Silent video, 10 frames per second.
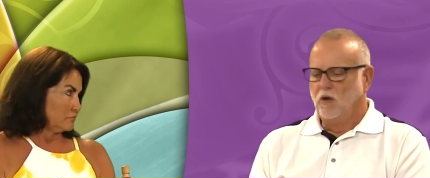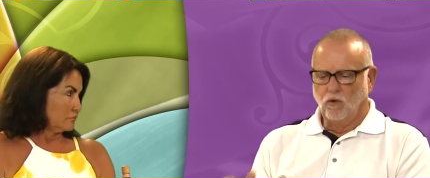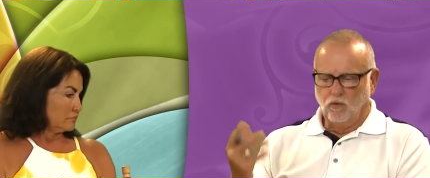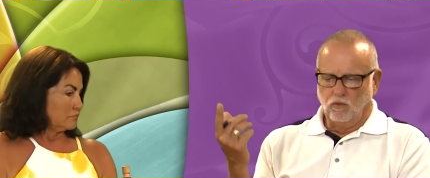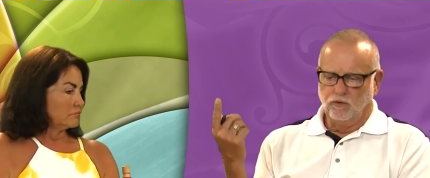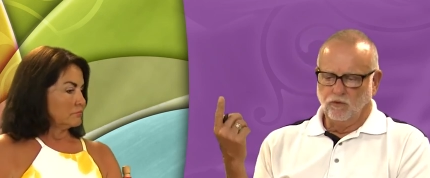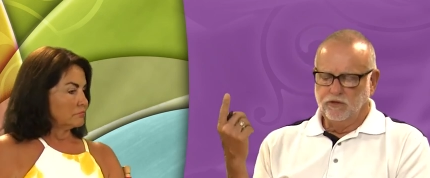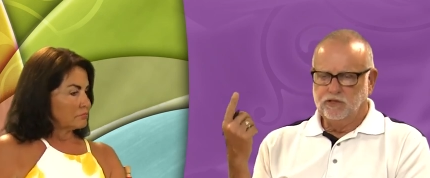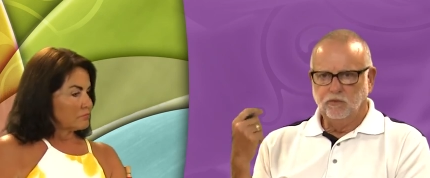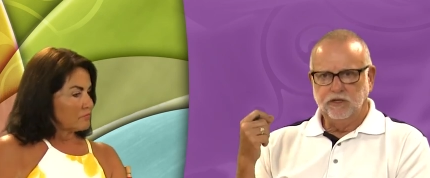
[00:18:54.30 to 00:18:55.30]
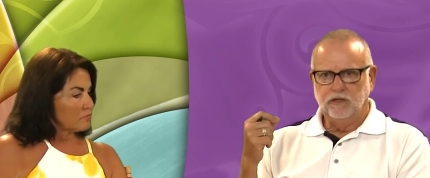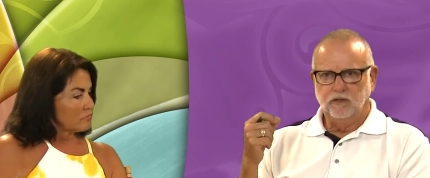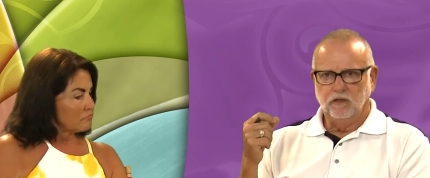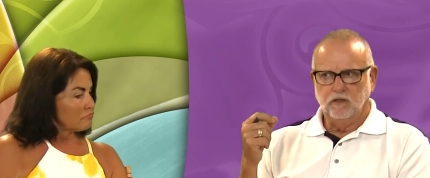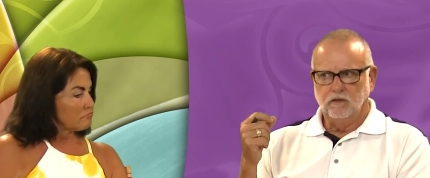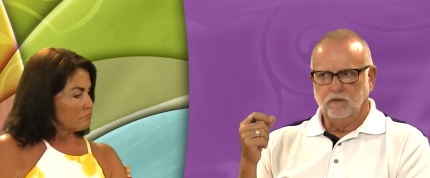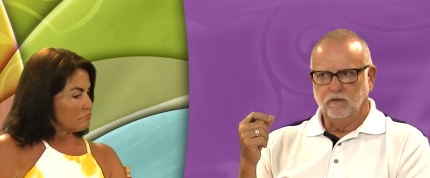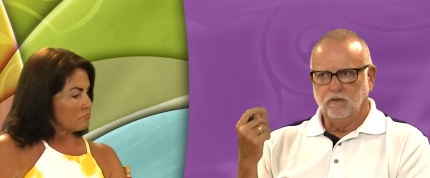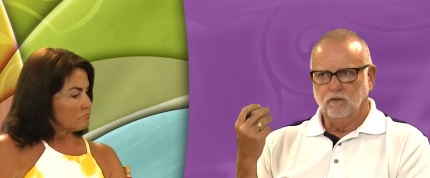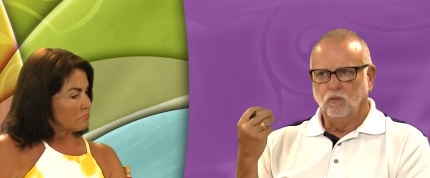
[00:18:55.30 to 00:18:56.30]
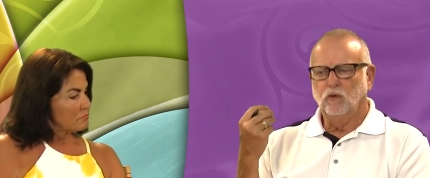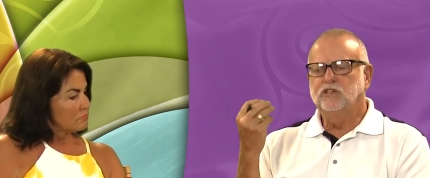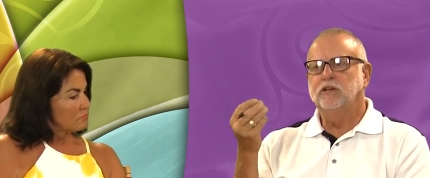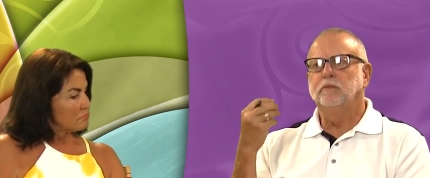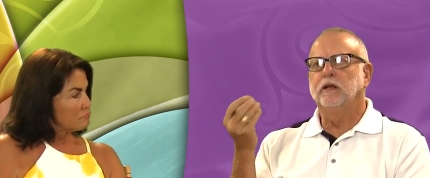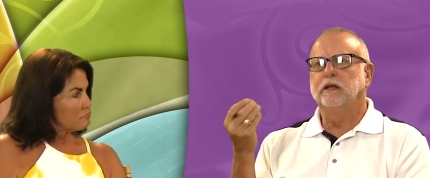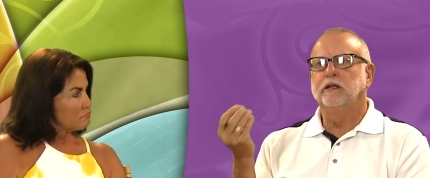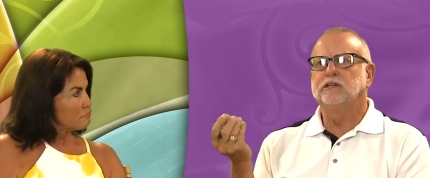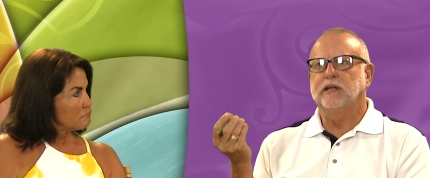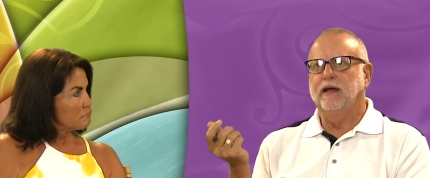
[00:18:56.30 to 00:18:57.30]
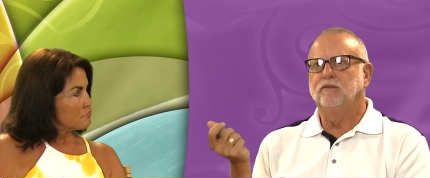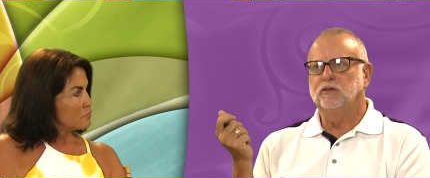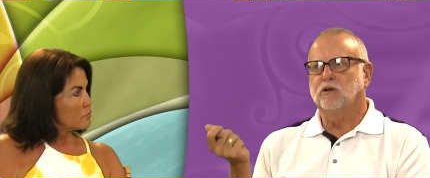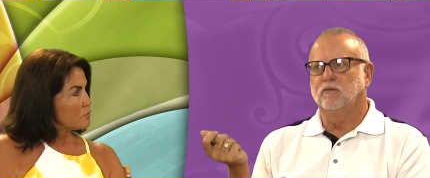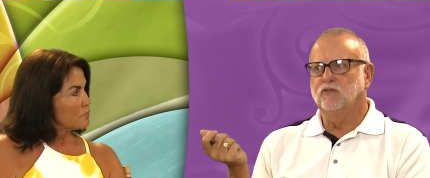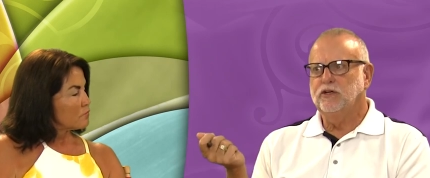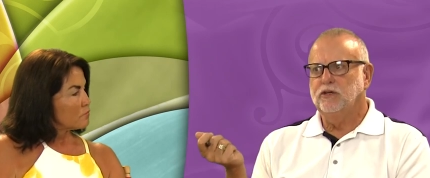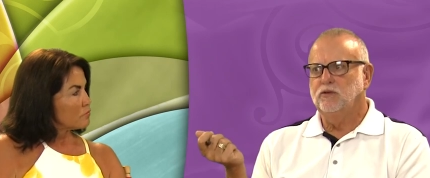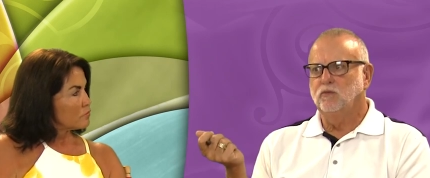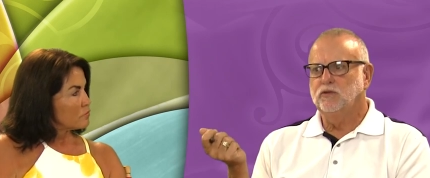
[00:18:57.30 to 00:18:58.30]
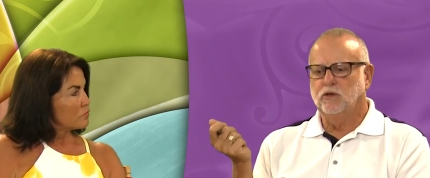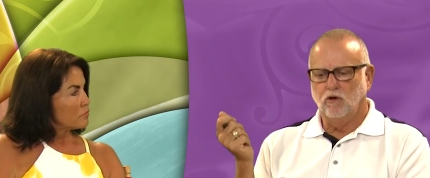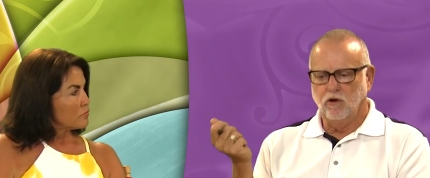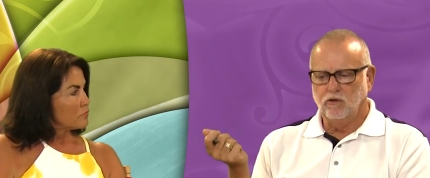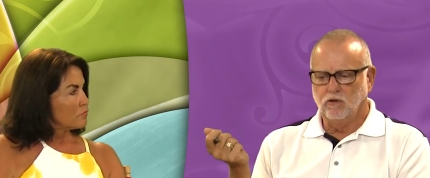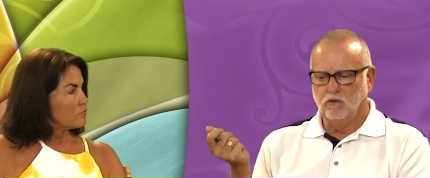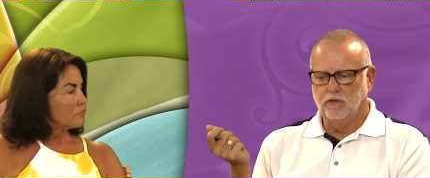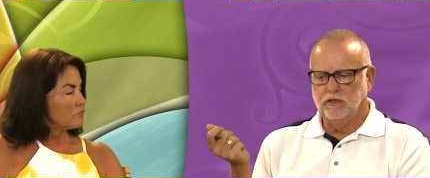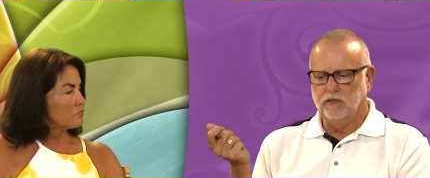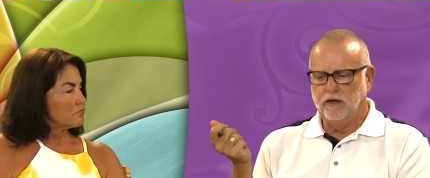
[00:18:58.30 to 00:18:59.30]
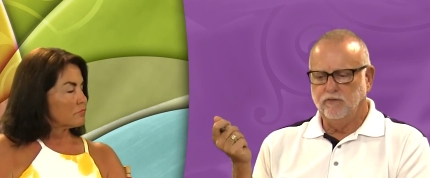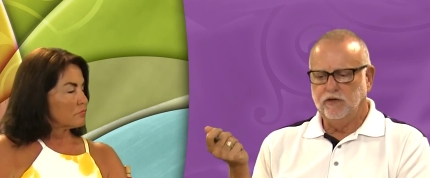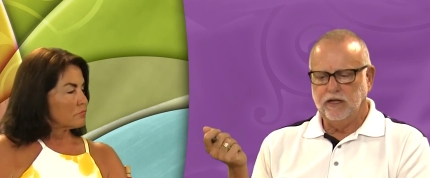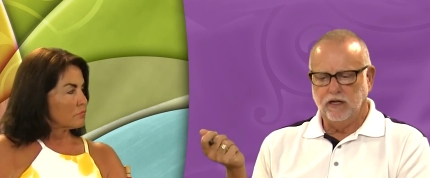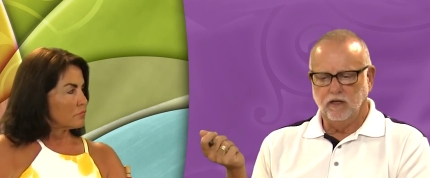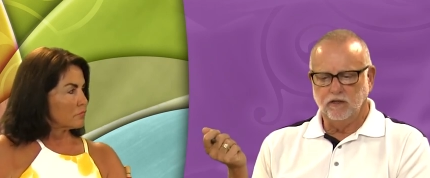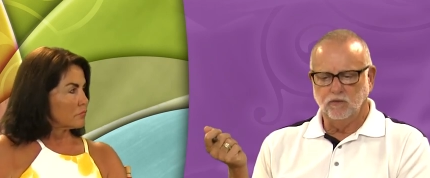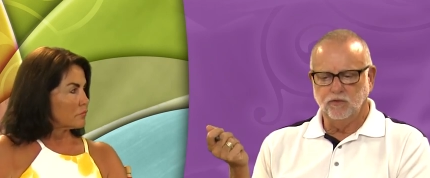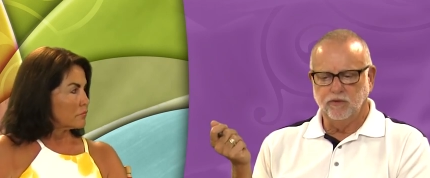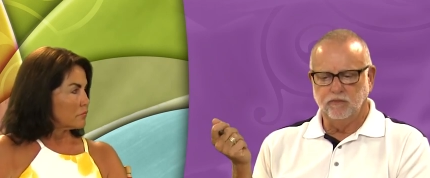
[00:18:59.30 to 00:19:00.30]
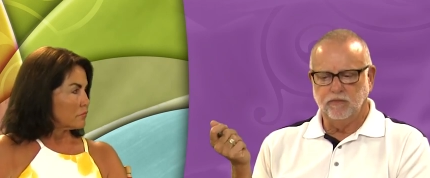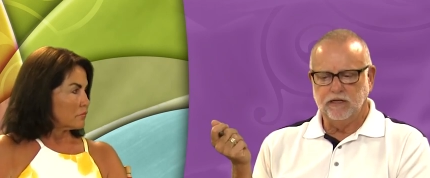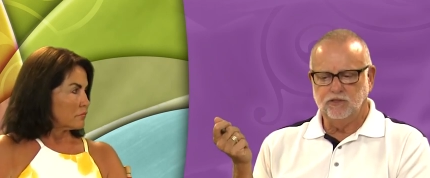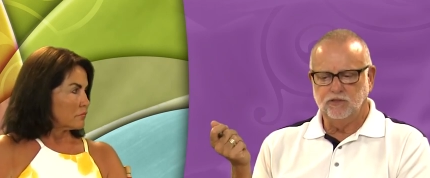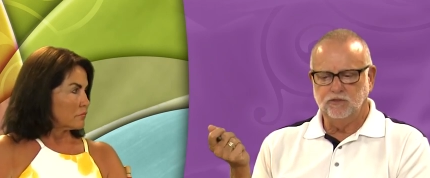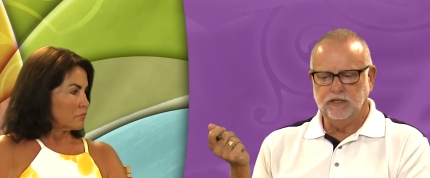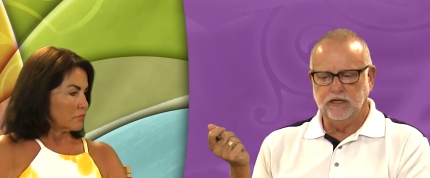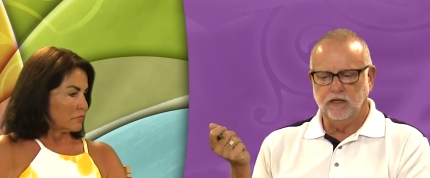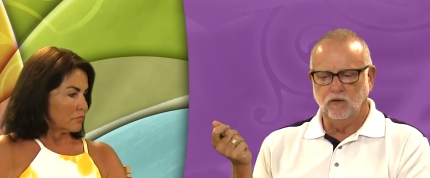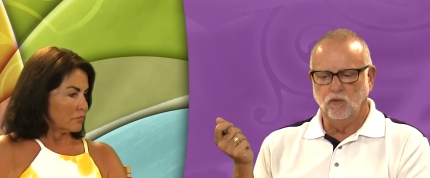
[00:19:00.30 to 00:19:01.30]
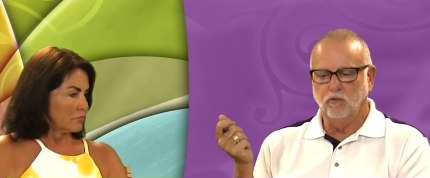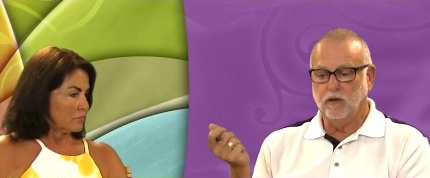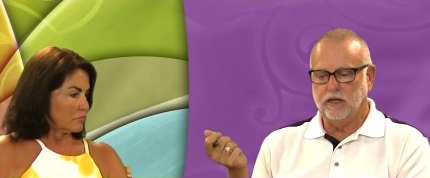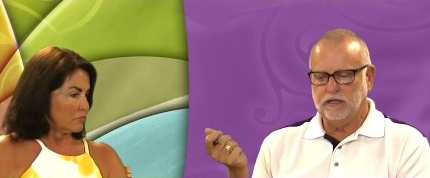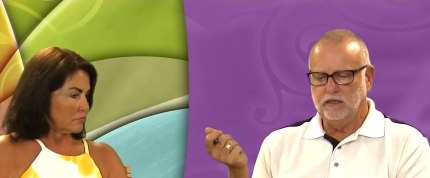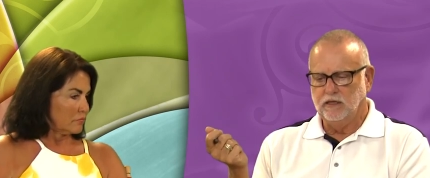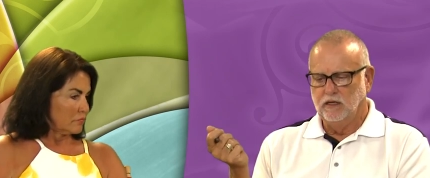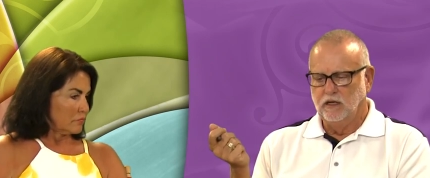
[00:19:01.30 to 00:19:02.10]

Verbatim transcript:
Speaker 1: Well, the reason we, uh, what stimulated us to have this conversation was an article in Everyday Health that was written by Suzanne Robotti,